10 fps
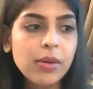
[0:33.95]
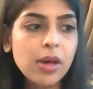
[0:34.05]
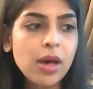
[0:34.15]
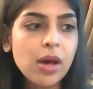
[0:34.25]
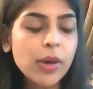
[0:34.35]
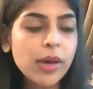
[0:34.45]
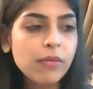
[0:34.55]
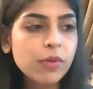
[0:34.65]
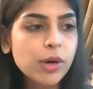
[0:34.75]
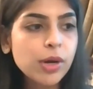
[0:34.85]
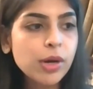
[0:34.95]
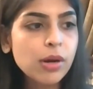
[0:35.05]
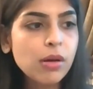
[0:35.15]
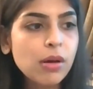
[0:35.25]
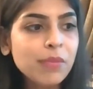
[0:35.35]
However,
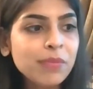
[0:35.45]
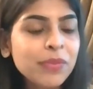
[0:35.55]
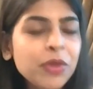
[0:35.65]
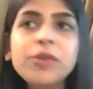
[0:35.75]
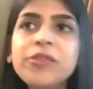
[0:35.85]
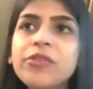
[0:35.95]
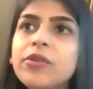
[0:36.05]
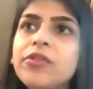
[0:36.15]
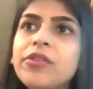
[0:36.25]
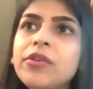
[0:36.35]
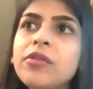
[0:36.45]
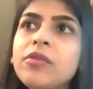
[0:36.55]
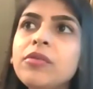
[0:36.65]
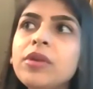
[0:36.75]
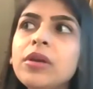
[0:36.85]
there were
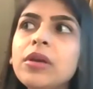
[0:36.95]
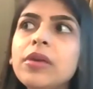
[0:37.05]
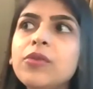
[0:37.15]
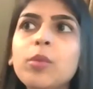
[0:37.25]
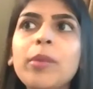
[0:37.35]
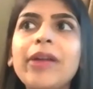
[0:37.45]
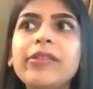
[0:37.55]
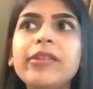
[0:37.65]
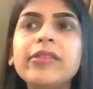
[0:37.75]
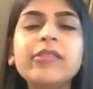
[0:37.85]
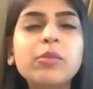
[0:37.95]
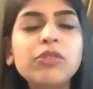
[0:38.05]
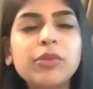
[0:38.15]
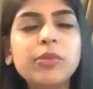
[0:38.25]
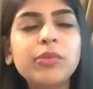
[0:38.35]
certain somatic
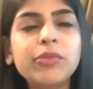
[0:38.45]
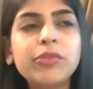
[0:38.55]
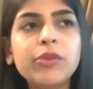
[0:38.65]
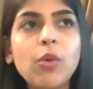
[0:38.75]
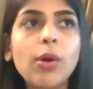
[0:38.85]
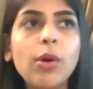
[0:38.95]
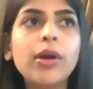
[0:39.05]
symptoms, or